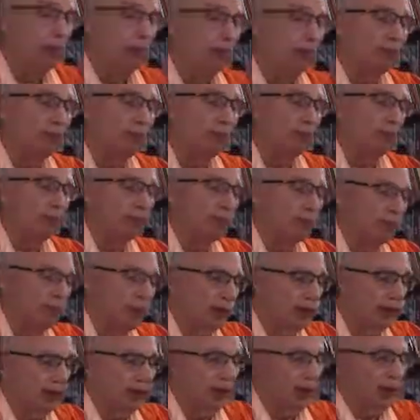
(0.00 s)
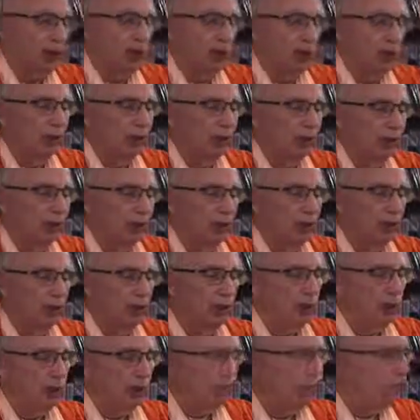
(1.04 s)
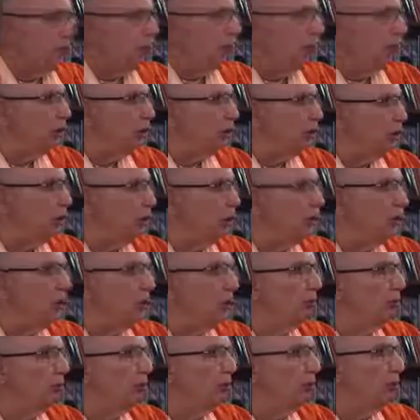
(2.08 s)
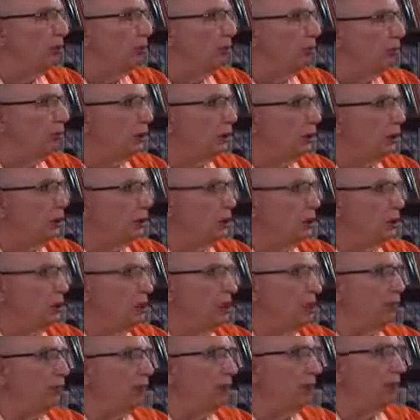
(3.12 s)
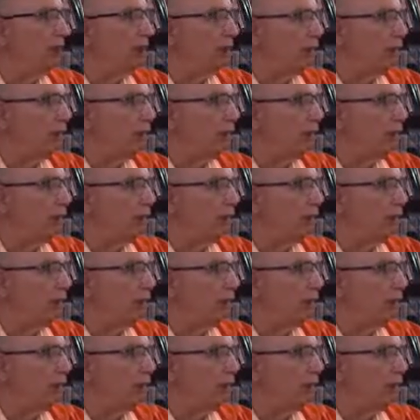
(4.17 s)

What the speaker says: and mind, we sometimes will use them interchangeably.